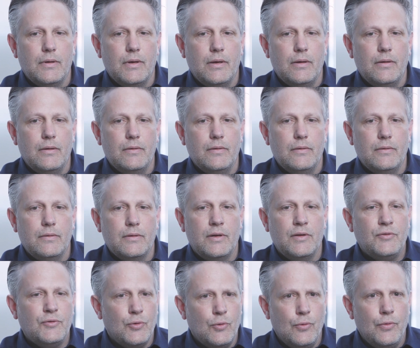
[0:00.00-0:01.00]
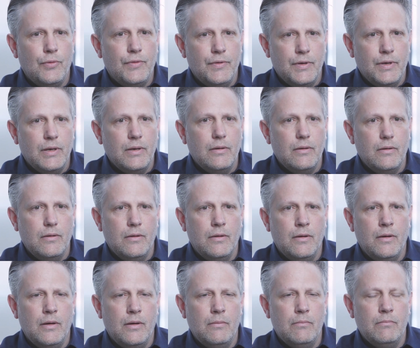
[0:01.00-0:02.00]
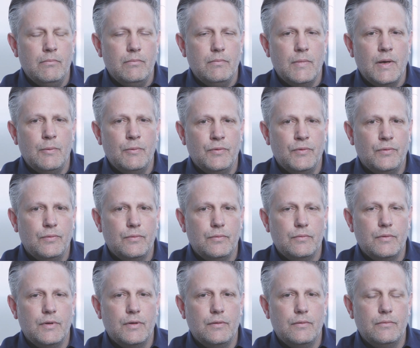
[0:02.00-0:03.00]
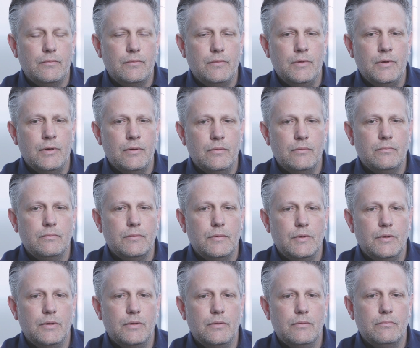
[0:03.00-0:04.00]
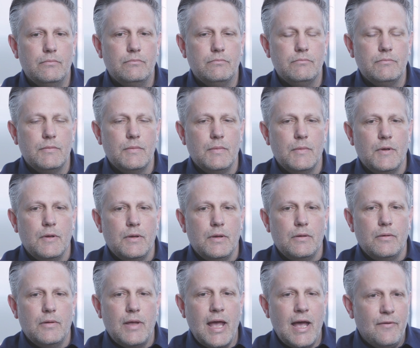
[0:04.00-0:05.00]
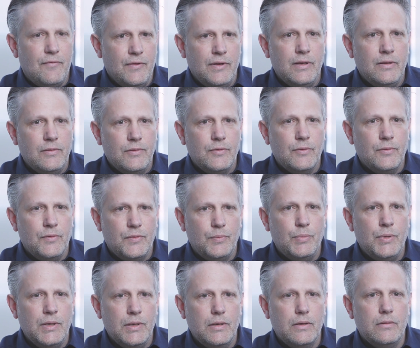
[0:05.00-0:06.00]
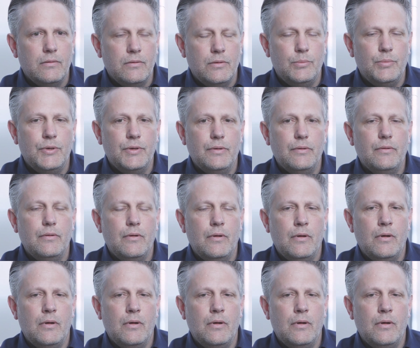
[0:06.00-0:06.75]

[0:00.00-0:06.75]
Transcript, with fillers: a control thing. Um, I was, you know, uh, half in, so to speak, a little bit.